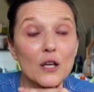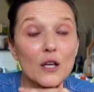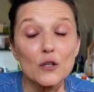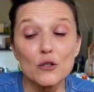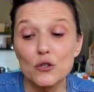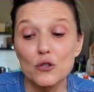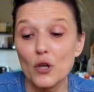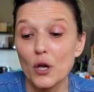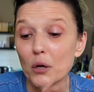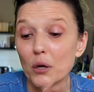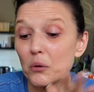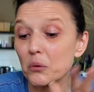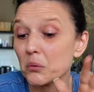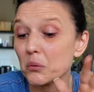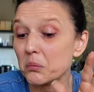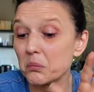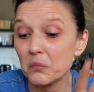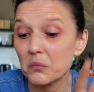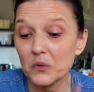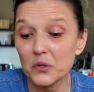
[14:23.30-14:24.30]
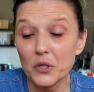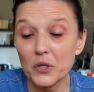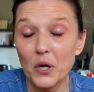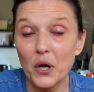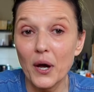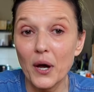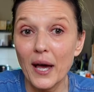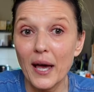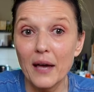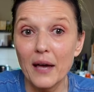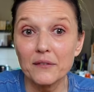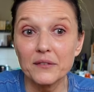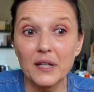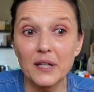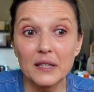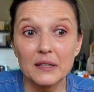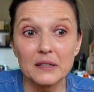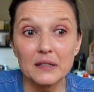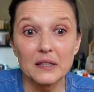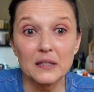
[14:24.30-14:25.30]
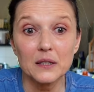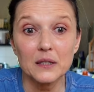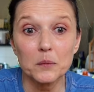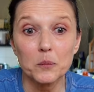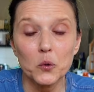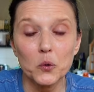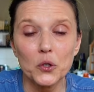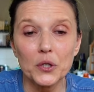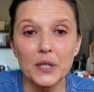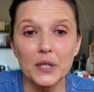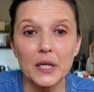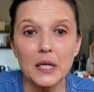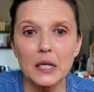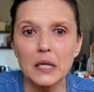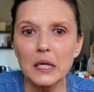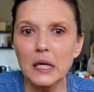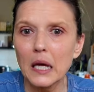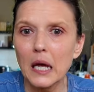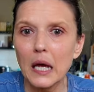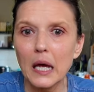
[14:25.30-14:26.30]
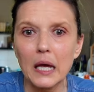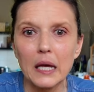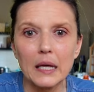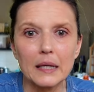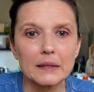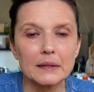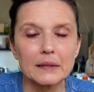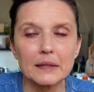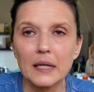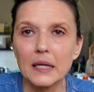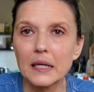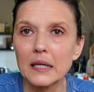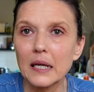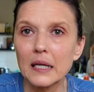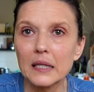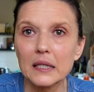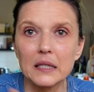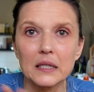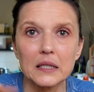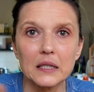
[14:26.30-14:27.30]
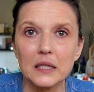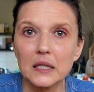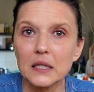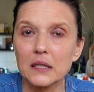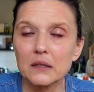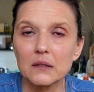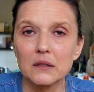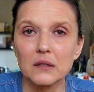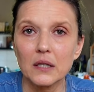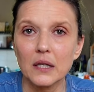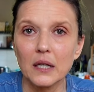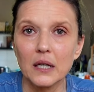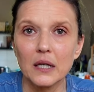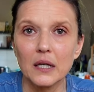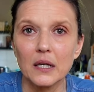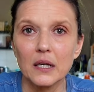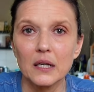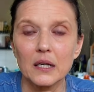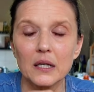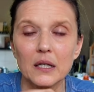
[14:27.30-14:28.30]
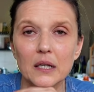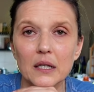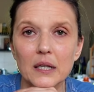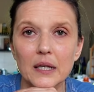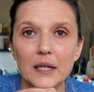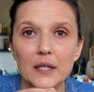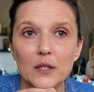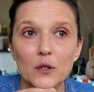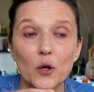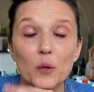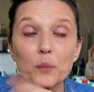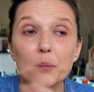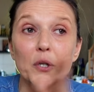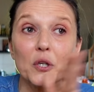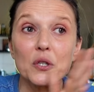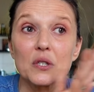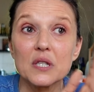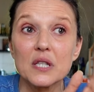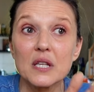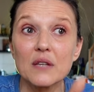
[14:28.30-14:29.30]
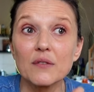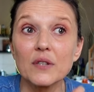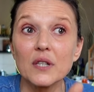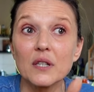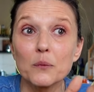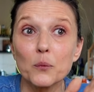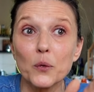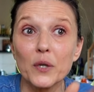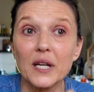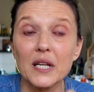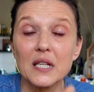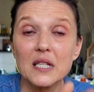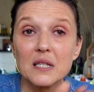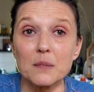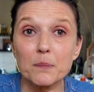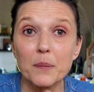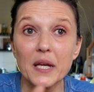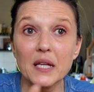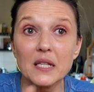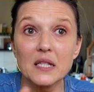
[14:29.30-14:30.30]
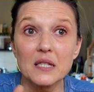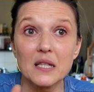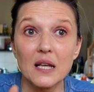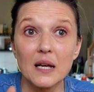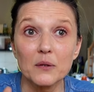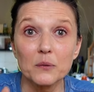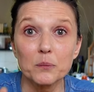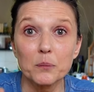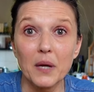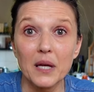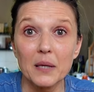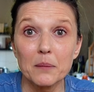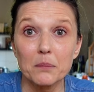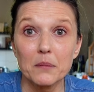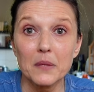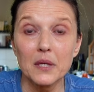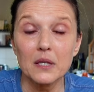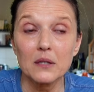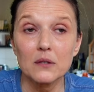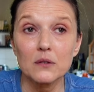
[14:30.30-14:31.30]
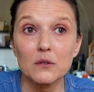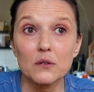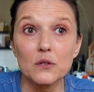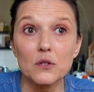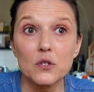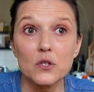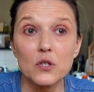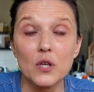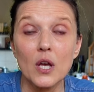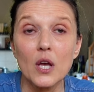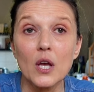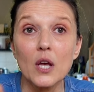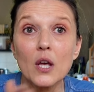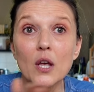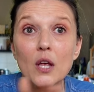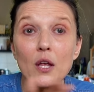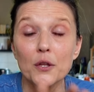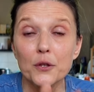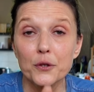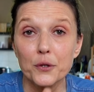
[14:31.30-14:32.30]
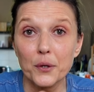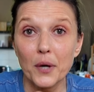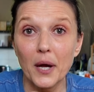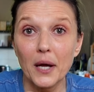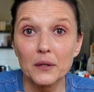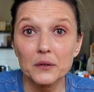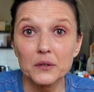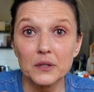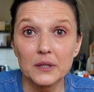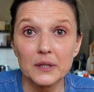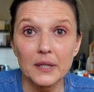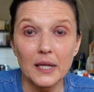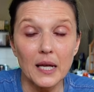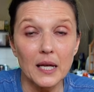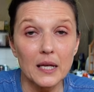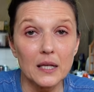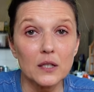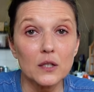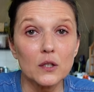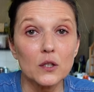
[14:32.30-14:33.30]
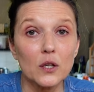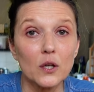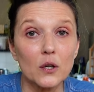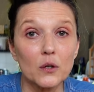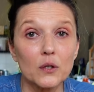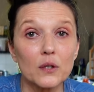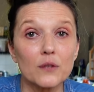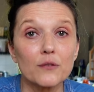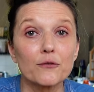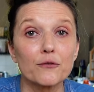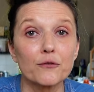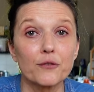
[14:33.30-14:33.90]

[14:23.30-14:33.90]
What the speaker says: So, you know, I have that in the morning and then I can eat later on, because even when I space out my meals throughout the day, you know,